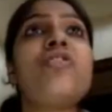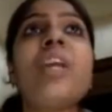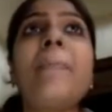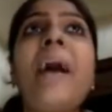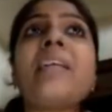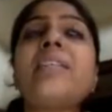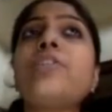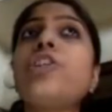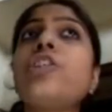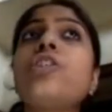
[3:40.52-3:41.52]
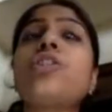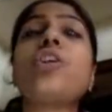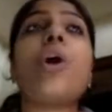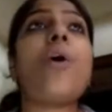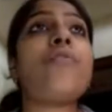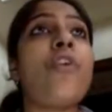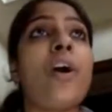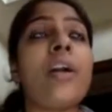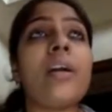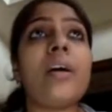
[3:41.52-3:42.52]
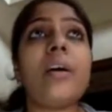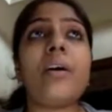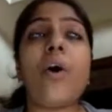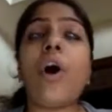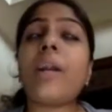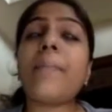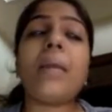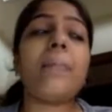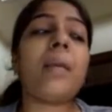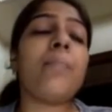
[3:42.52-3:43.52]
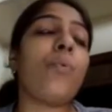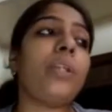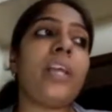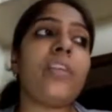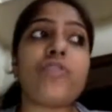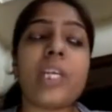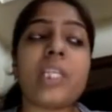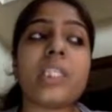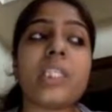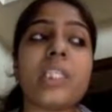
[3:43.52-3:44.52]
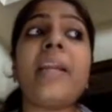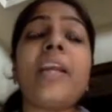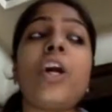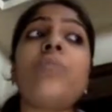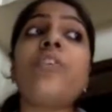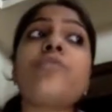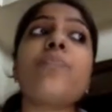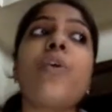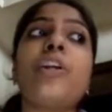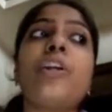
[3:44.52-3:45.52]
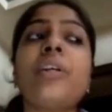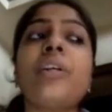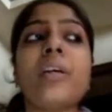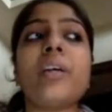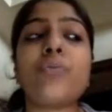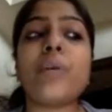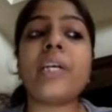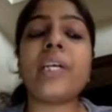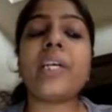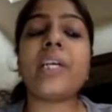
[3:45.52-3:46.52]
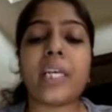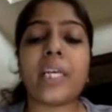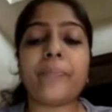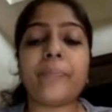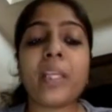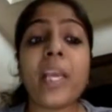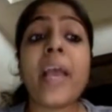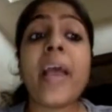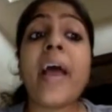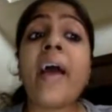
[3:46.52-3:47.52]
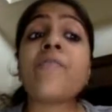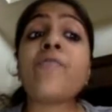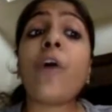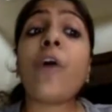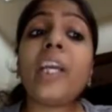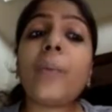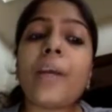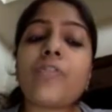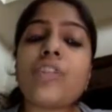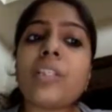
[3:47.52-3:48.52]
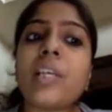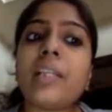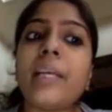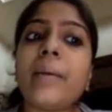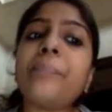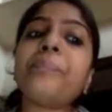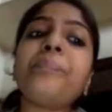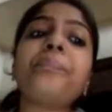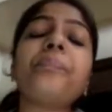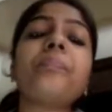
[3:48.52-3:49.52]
maybe 3 passages for or maybe more than 3, depending on which module is a student taking. 40 questions are there.